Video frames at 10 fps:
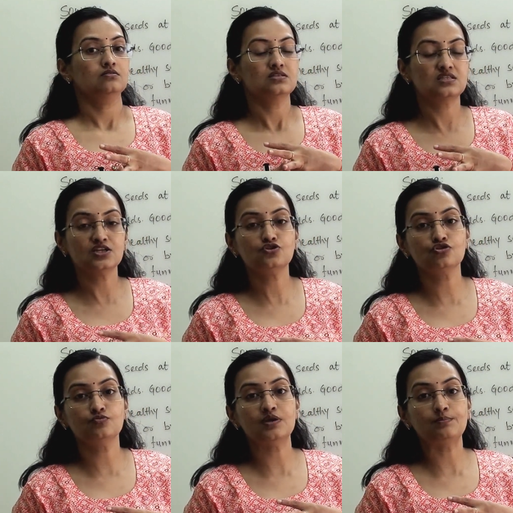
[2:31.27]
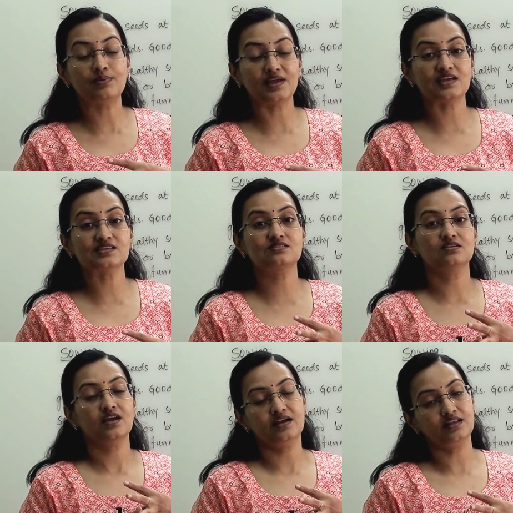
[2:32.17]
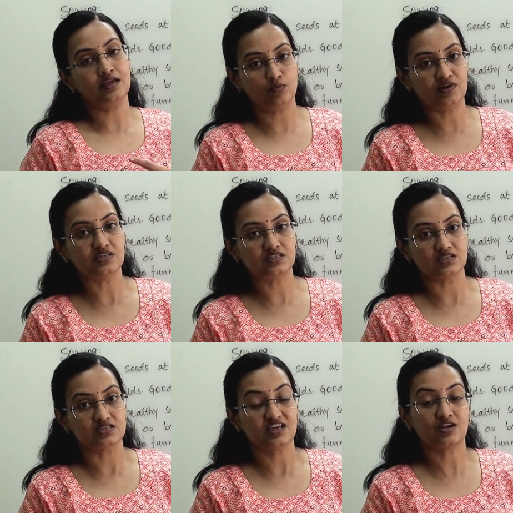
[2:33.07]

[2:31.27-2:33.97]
seed should be placed at equidistance